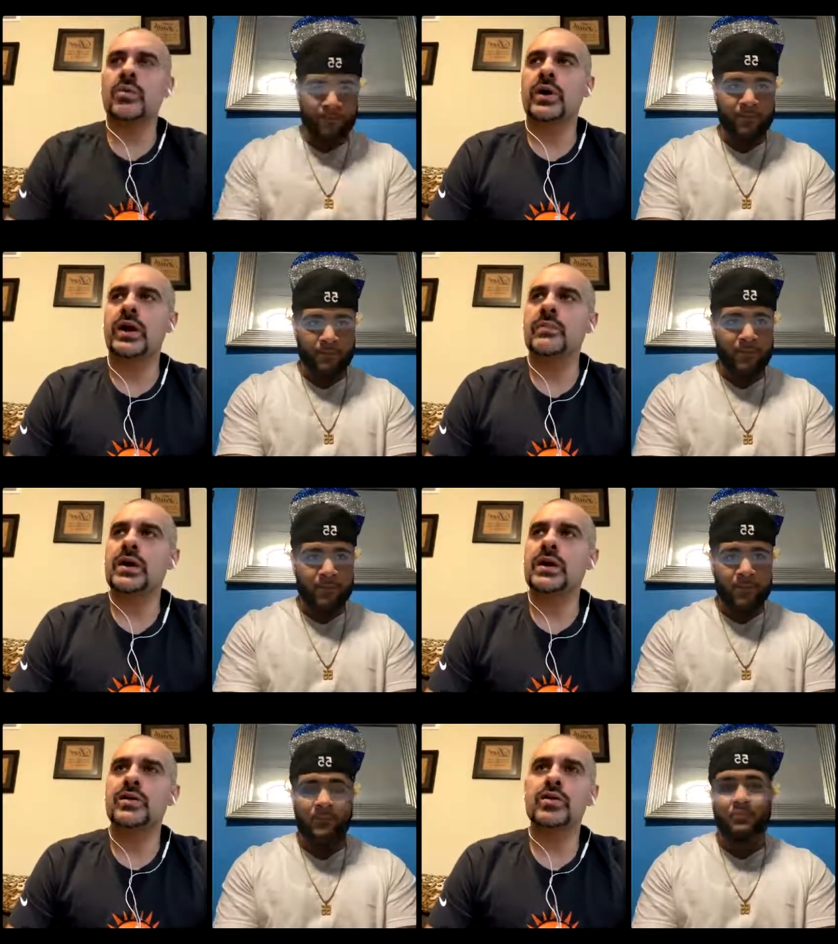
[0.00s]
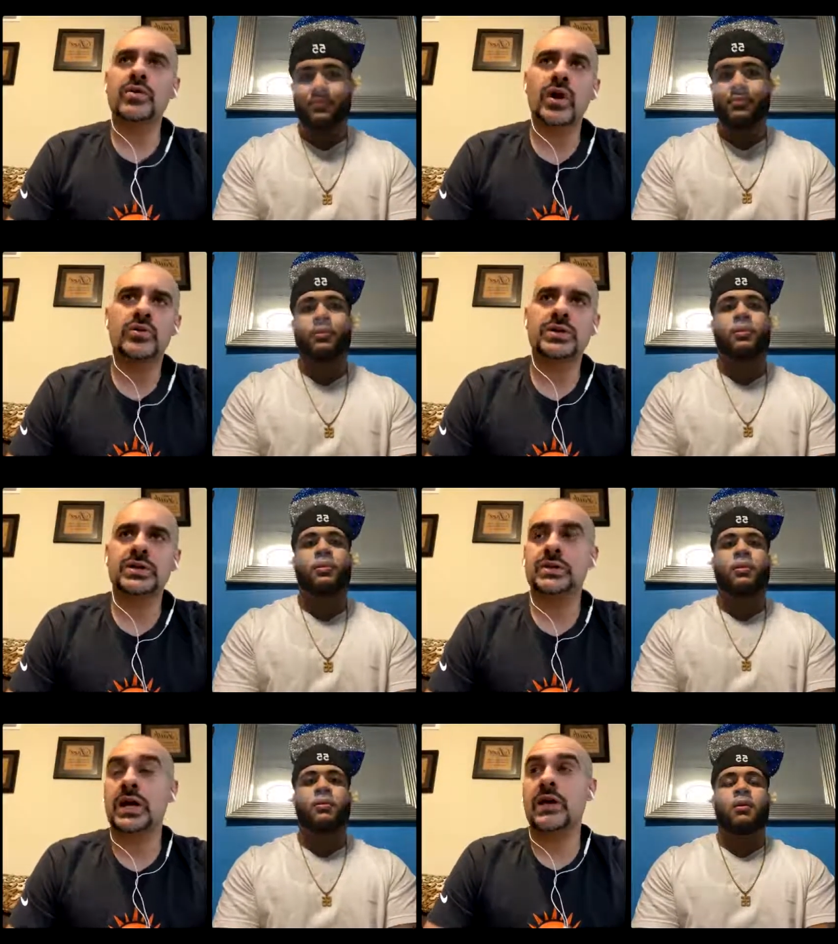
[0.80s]
Speaker 1: but I mean, a new coaching
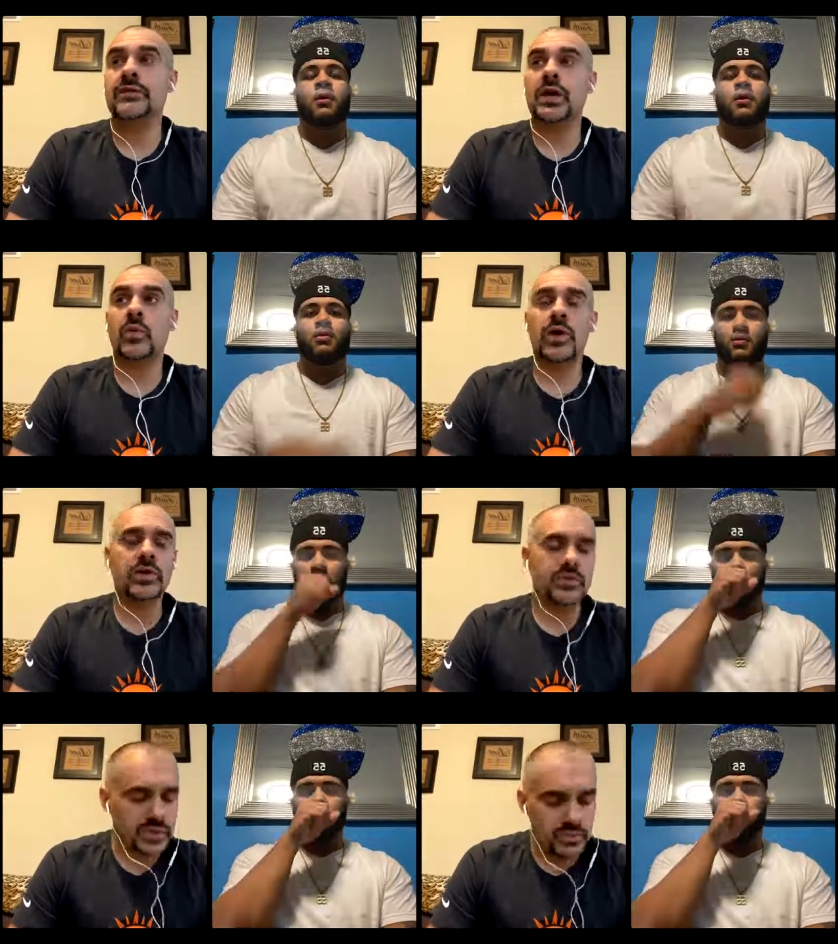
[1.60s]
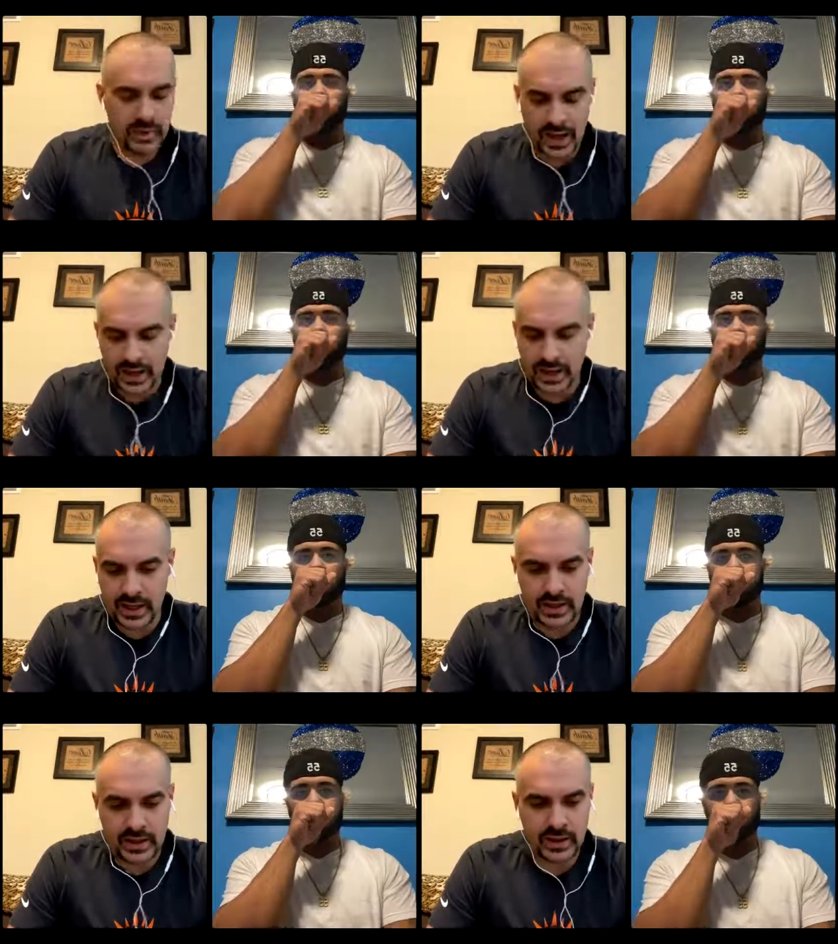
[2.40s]
staff, they welcomed you back
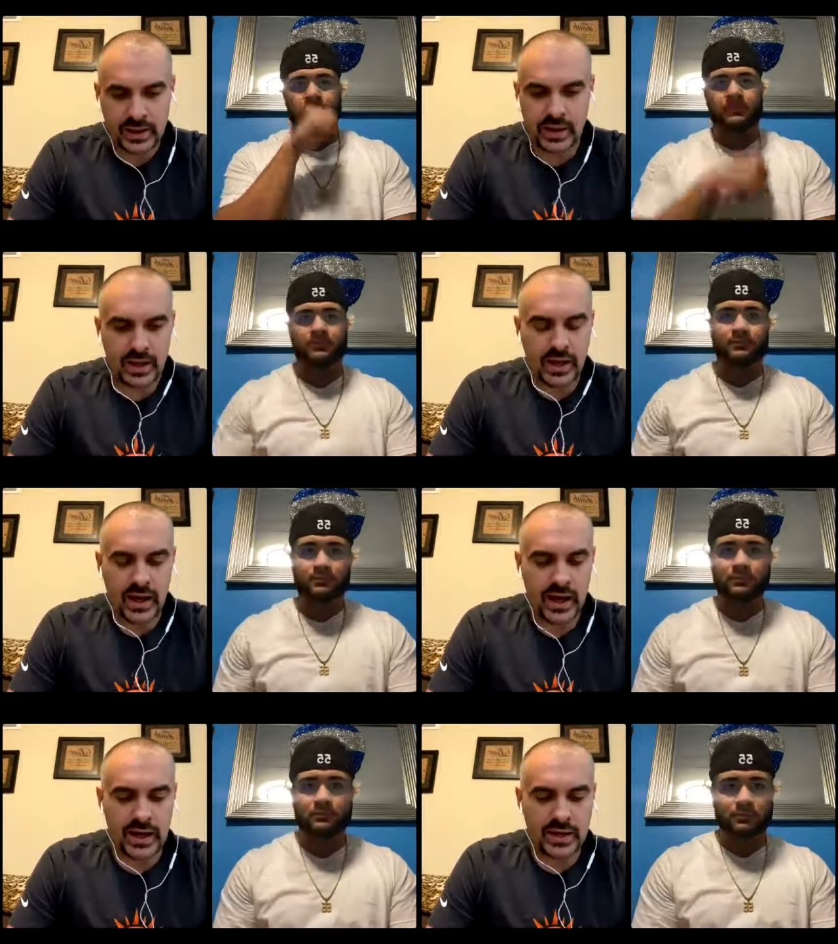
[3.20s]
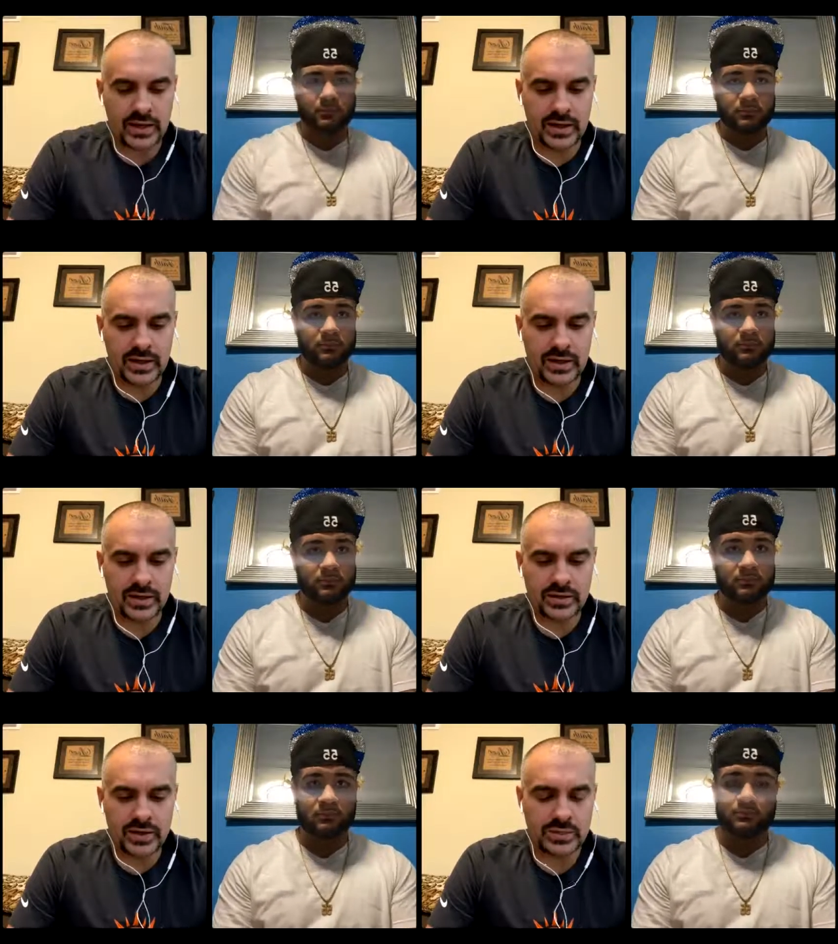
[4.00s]
in and
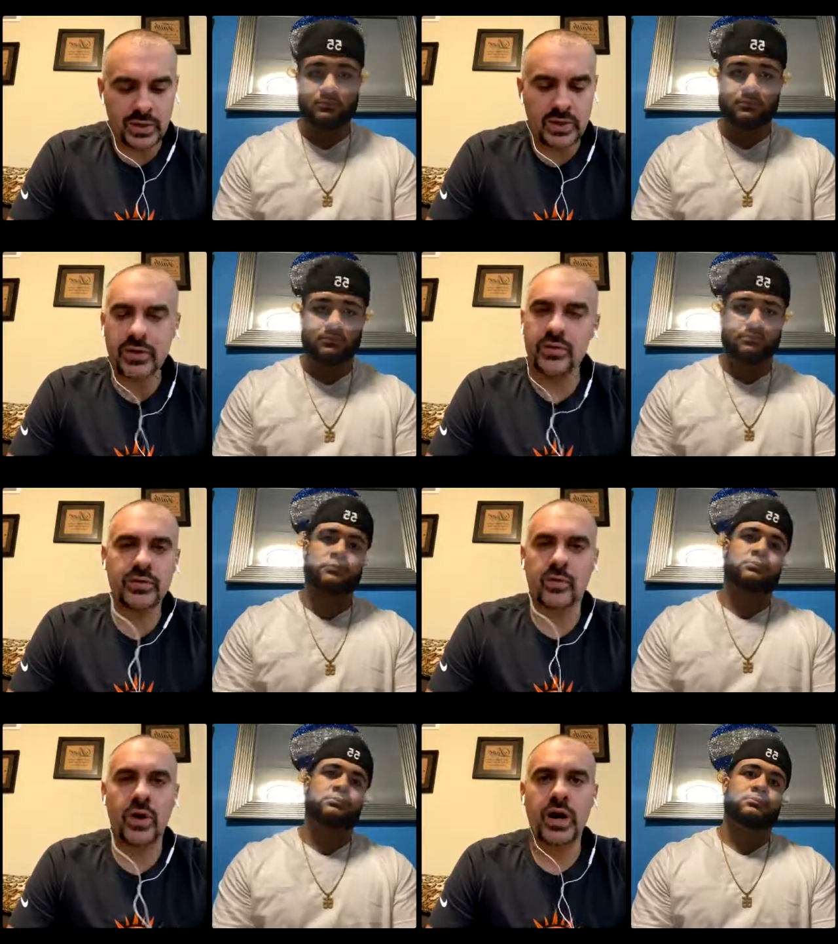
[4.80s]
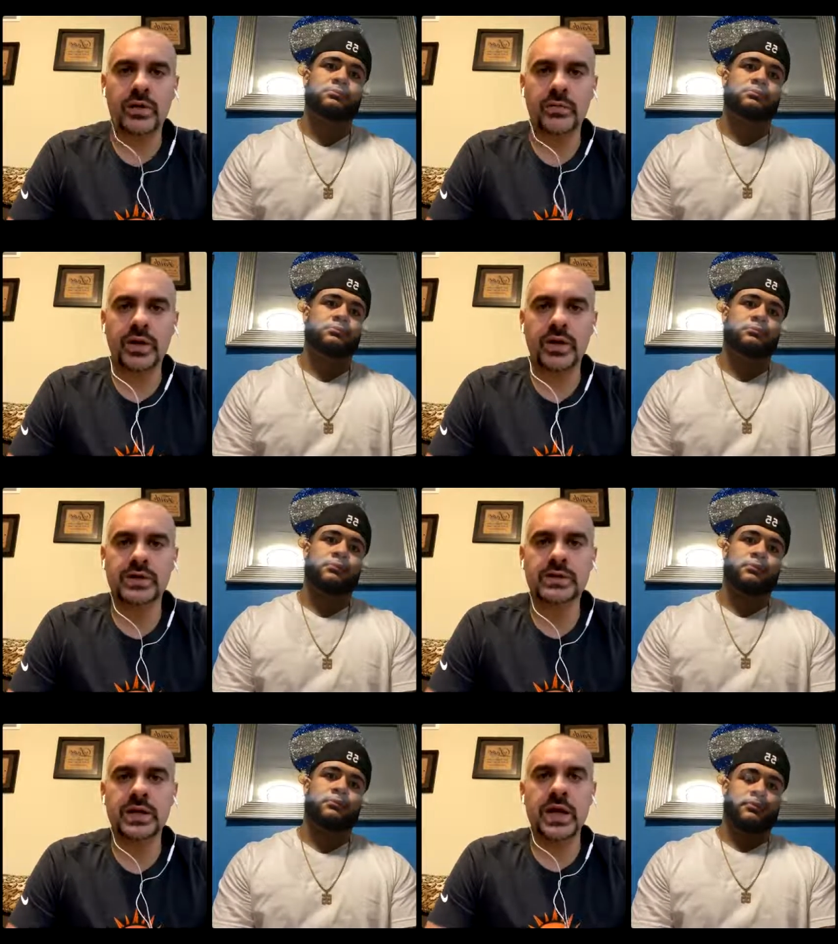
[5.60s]
you, just bring me through the run
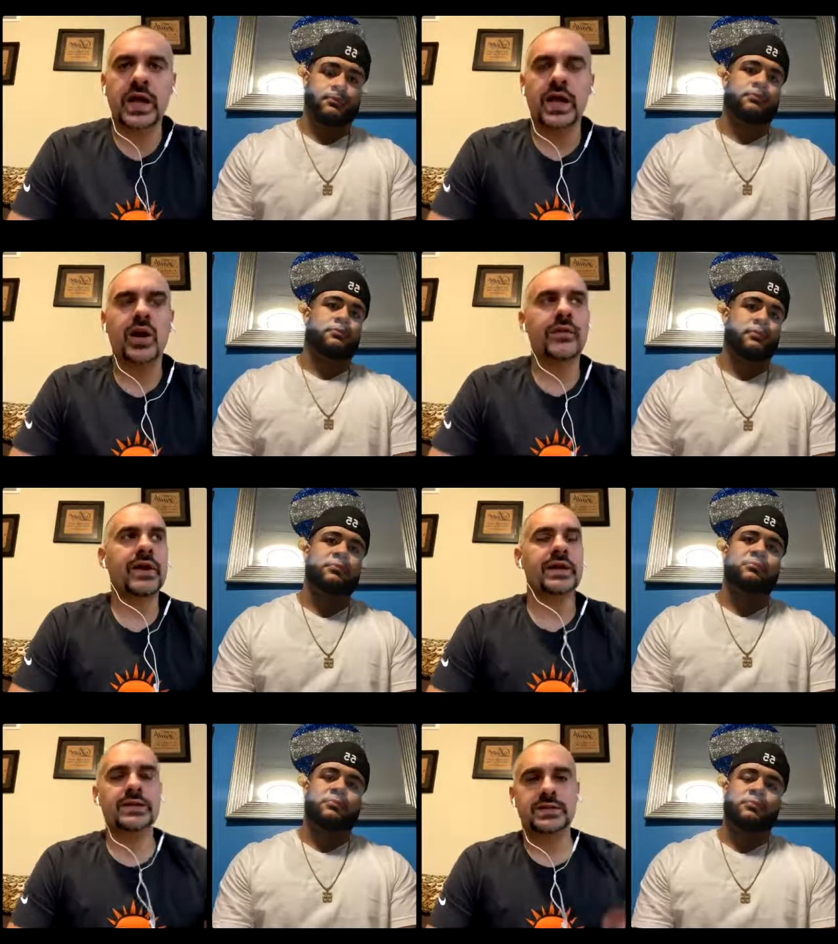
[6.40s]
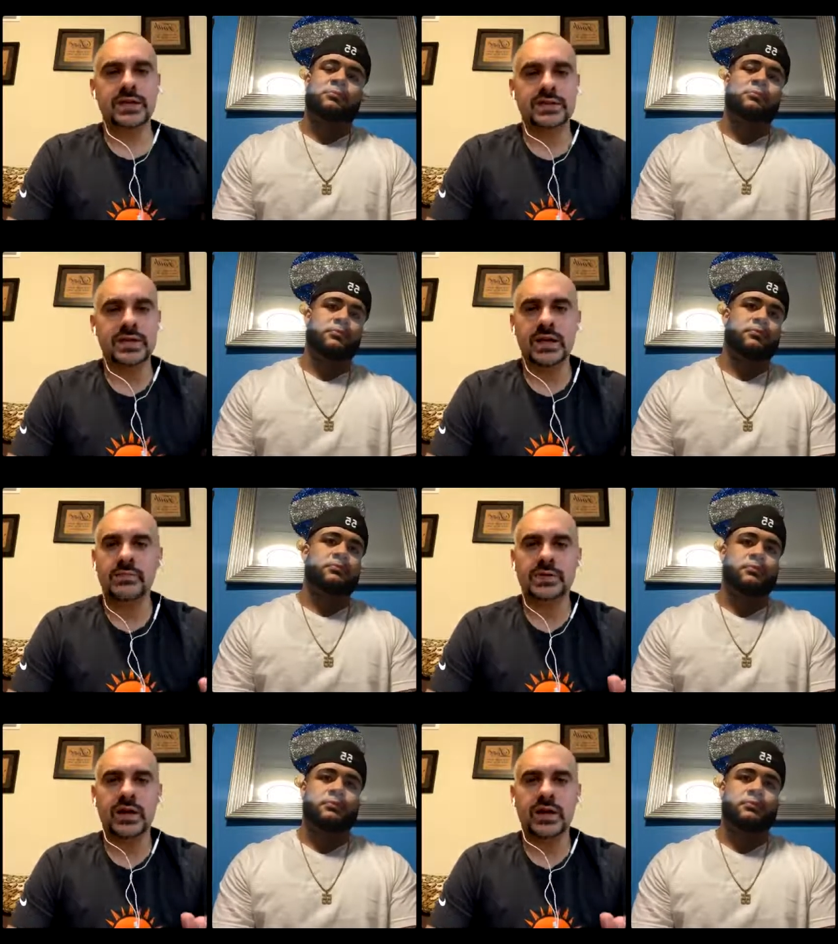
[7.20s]
because you know, I've gotten to see teams